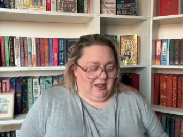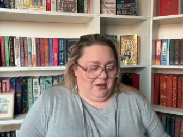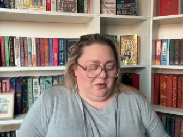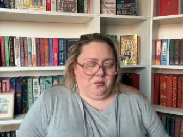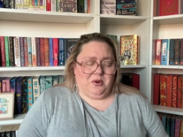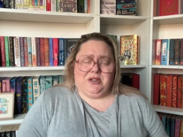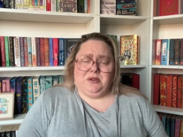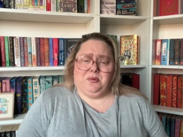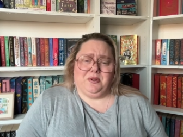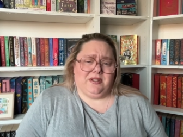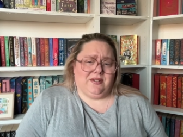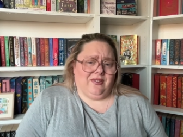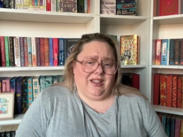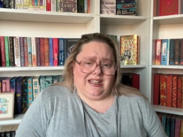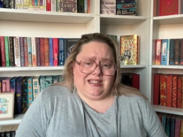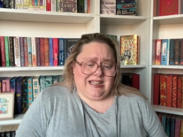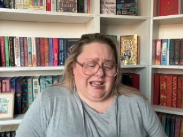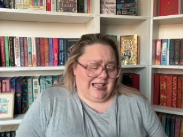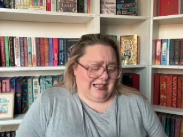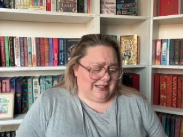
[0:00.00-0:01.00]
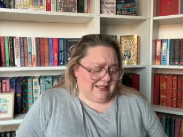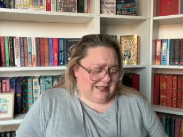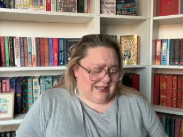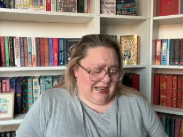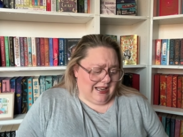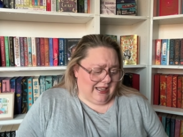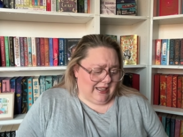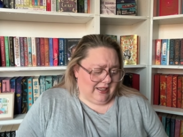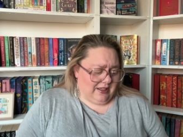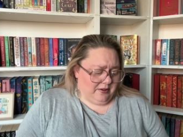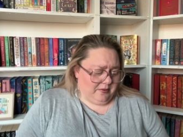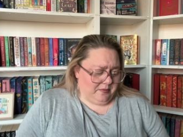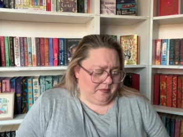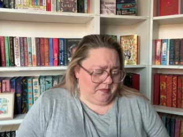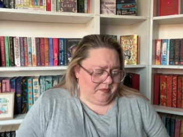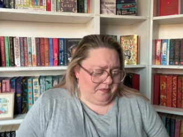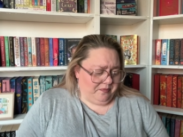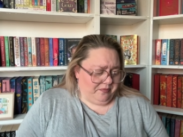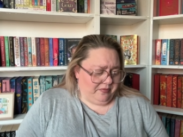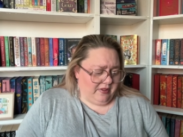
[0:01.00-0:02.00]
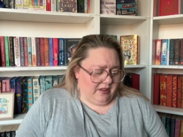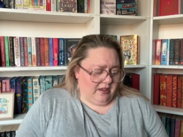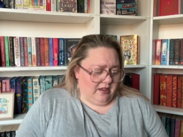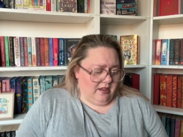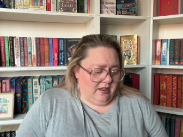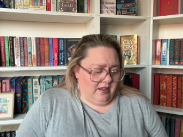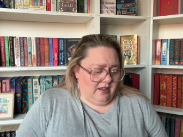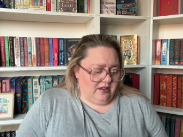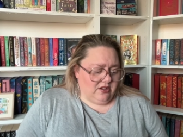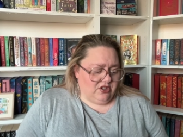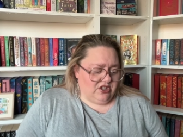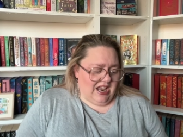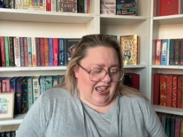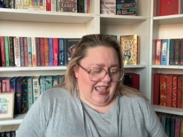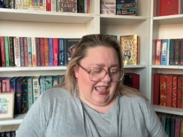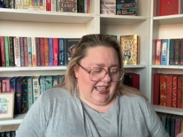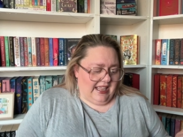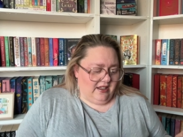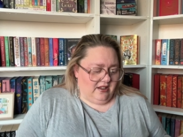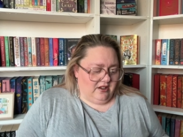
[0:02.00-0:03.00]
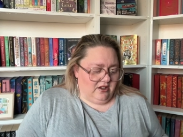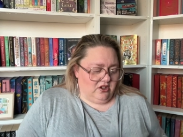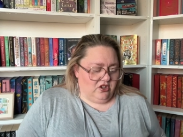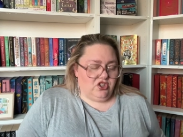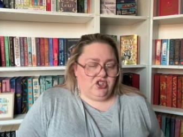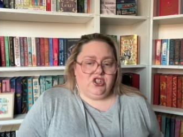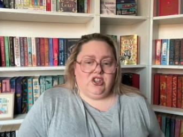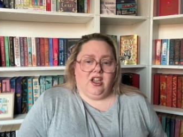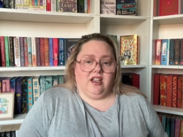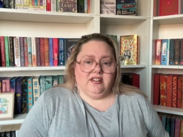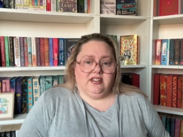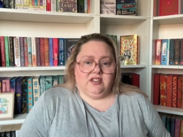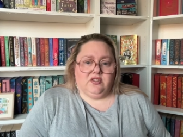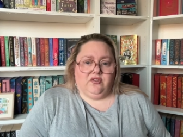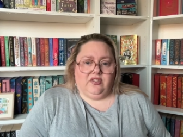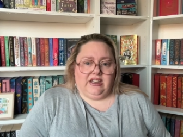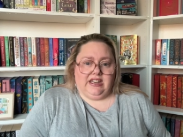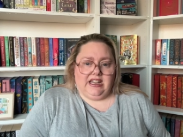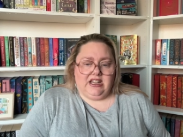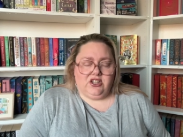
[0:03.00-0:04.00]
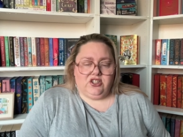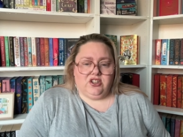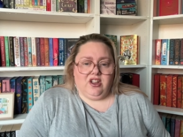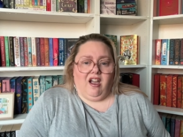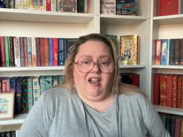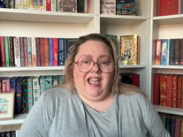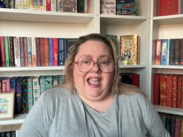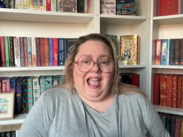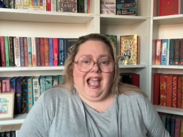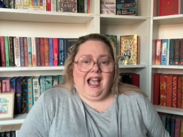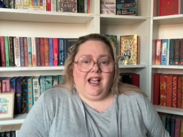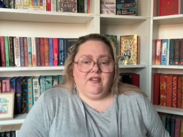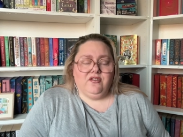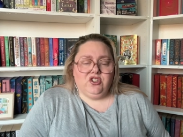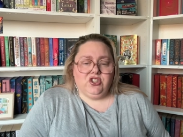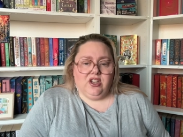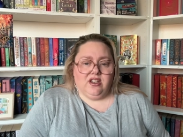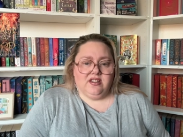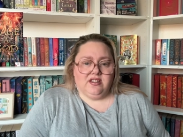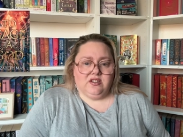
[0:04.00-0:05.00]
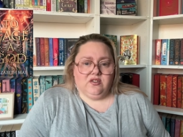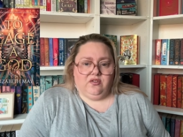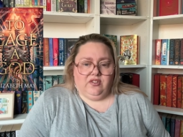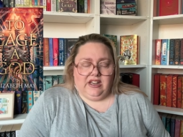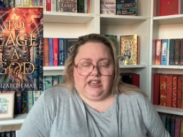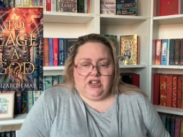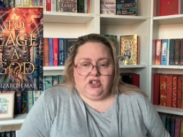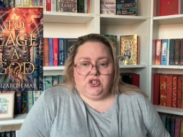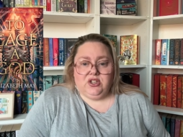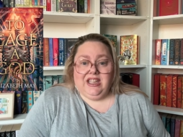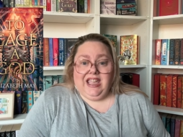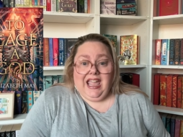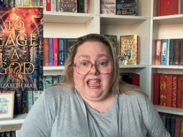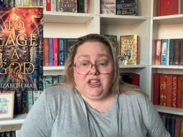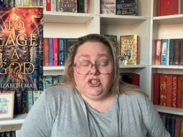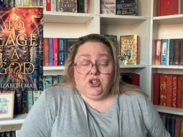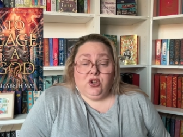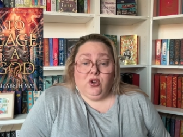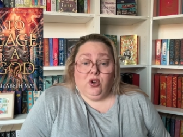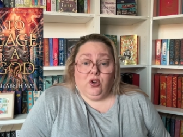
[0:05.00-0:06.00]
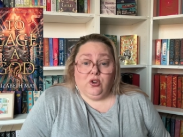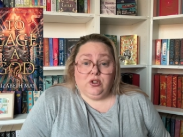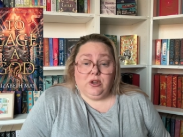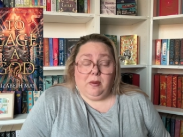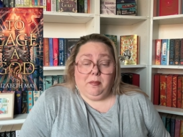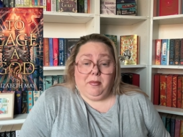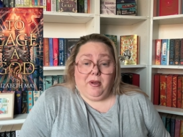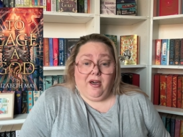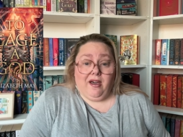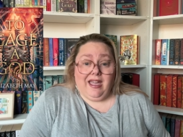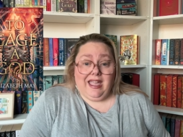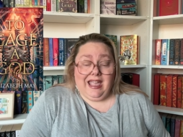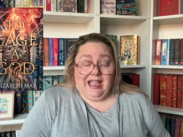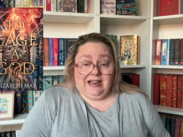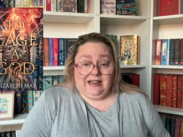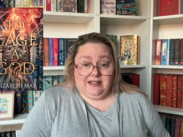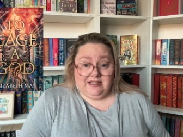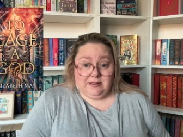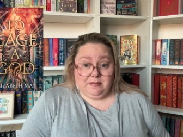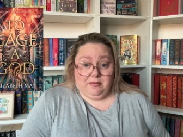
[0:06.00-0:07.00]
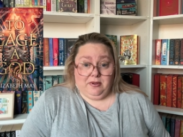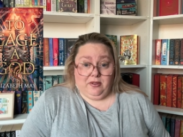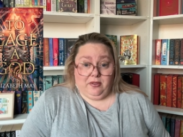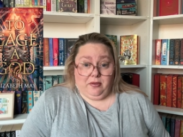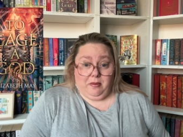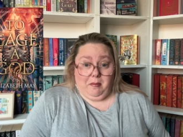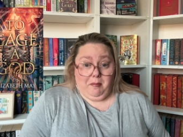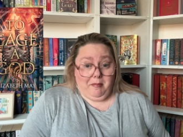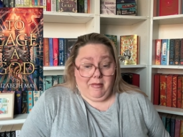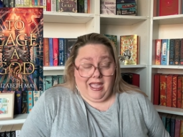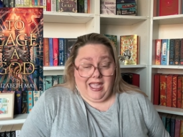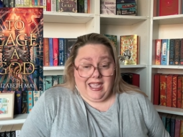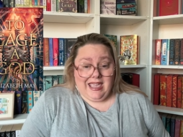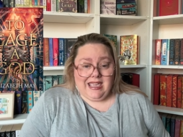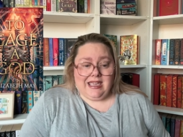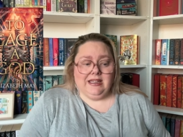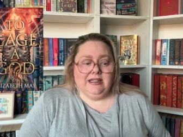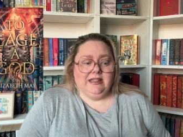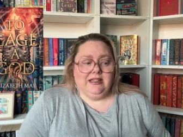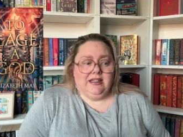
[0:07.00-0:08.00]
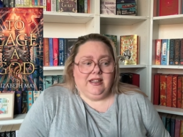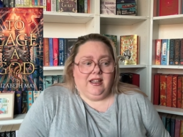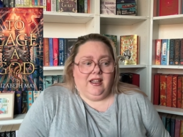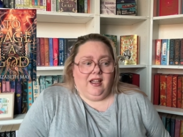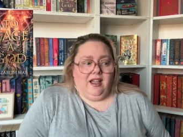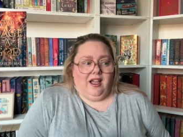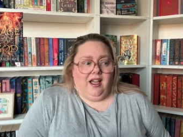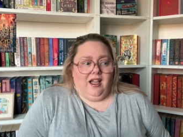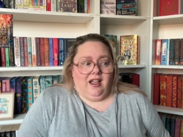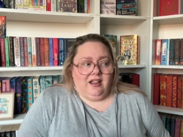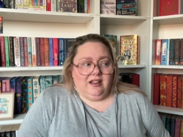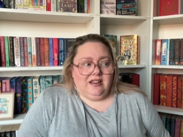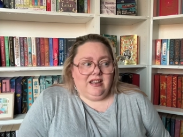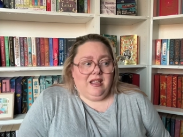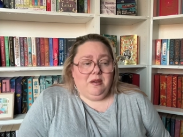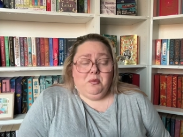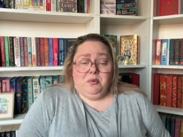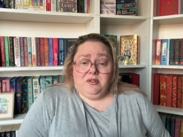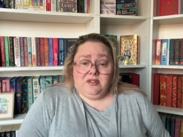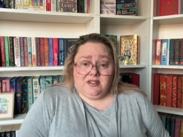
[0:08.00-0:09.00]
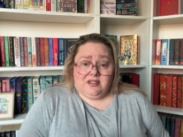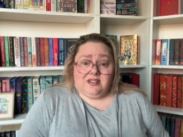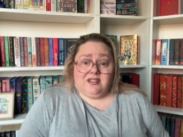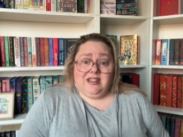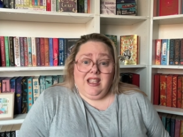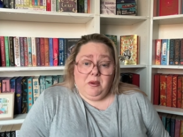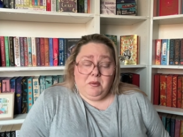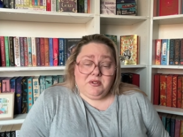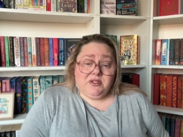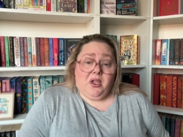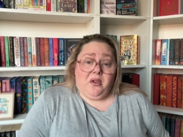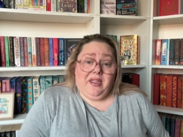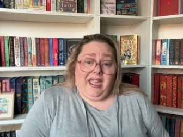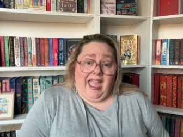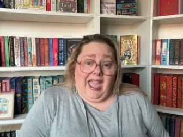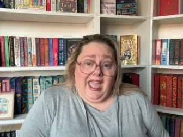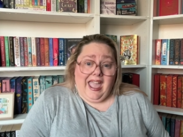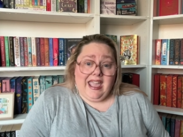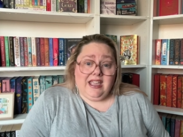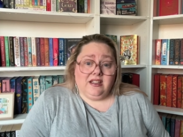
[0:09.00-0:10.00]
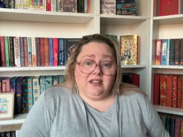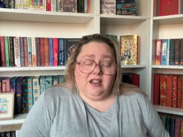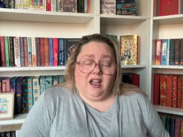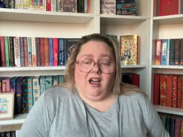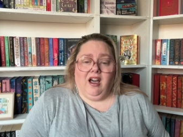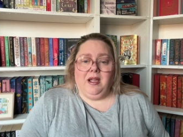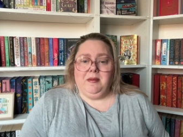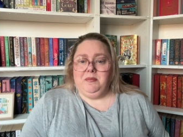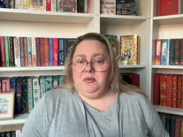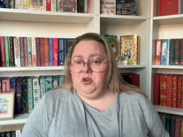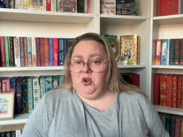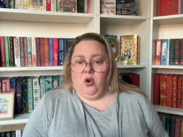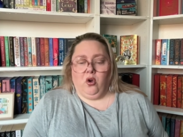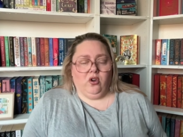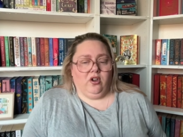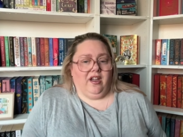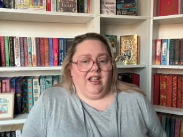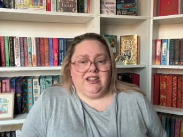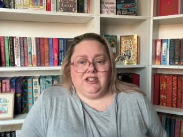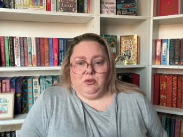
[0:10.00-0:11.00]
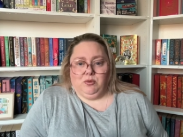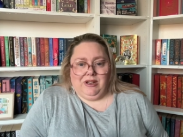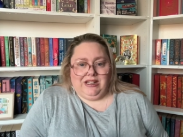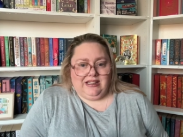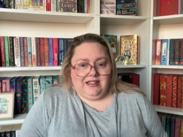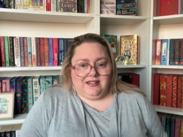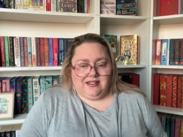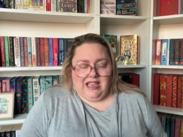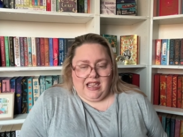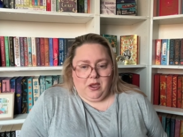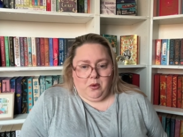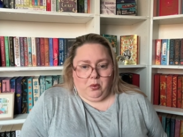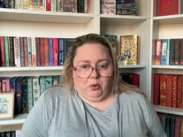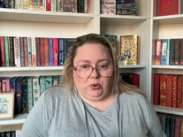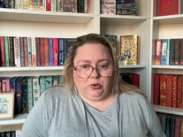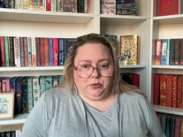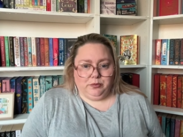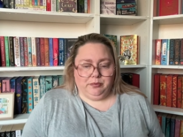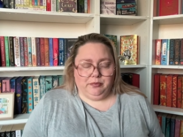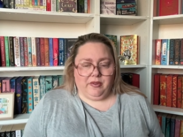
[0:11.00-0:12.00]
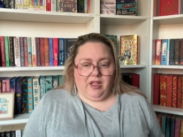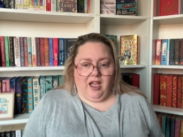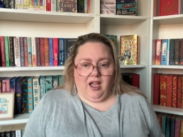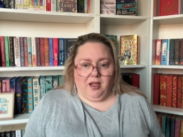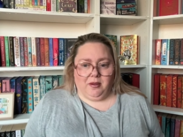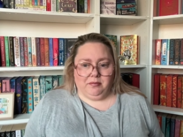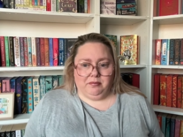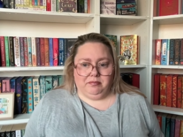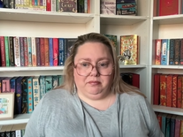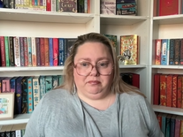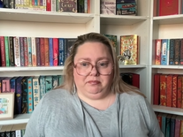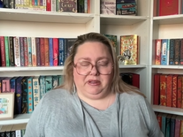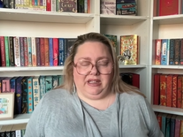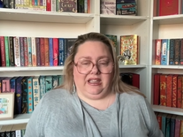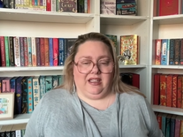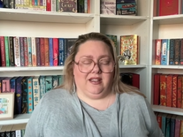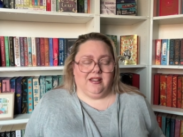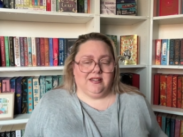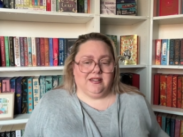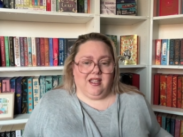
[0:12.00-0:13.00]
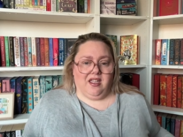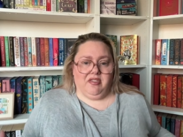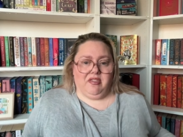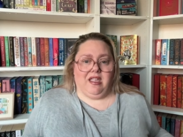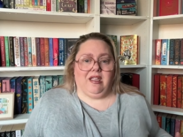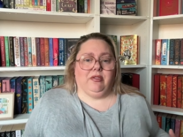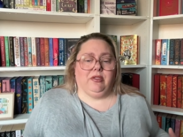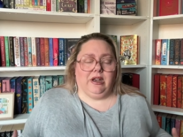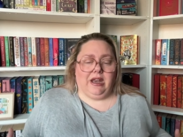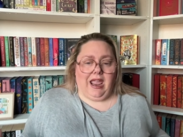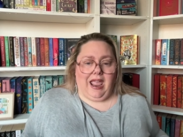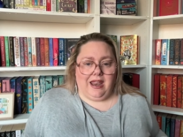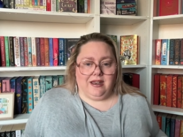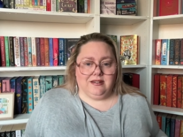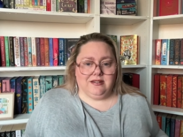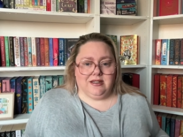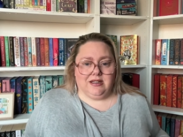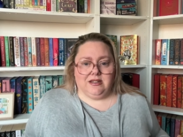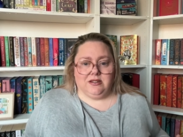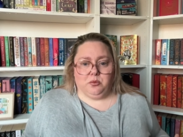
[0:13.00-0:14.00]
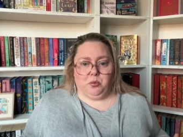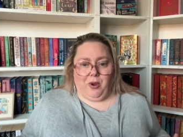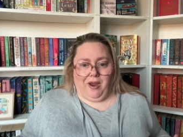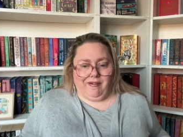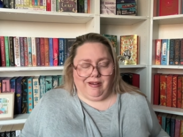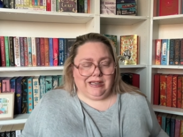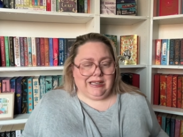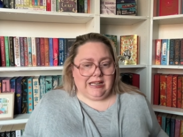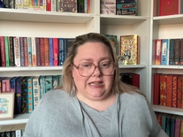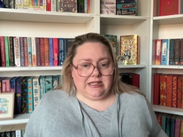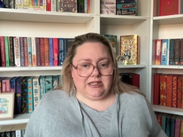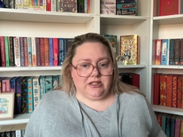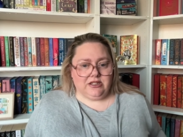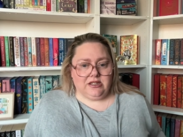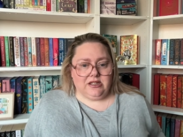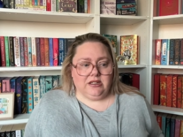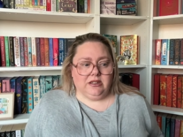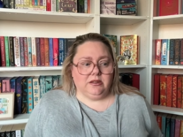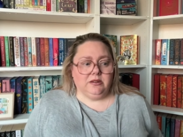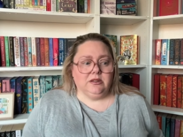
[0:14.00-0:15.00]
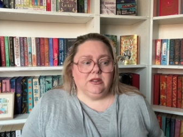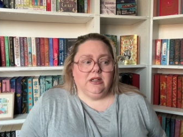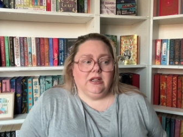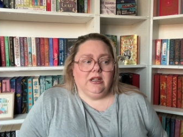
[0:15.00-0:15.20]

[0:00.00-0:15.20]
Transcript: which was fantastic. Jay, just finished. I have just finished Cage a God by Elizabeth May. Uh, it was it was okay. I'm not going to read the sequel um, because I think that it ended where it needed to,